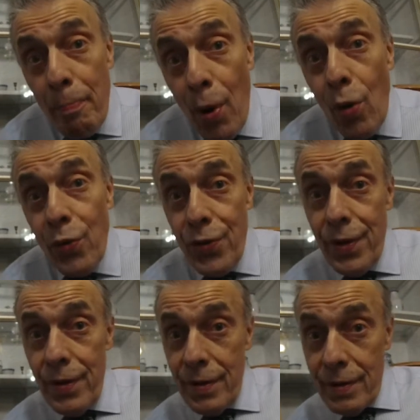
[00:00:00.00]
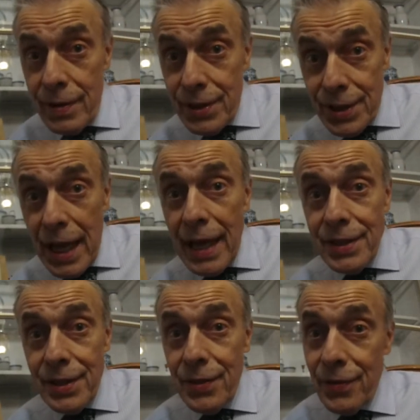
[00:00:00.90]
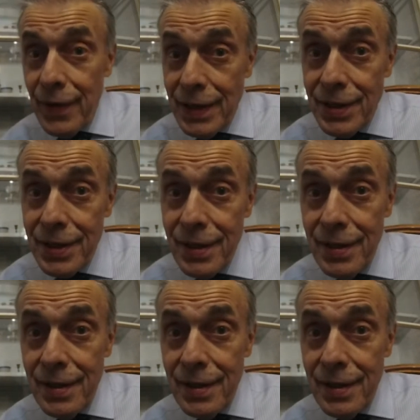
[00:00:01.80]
both sides of the risk.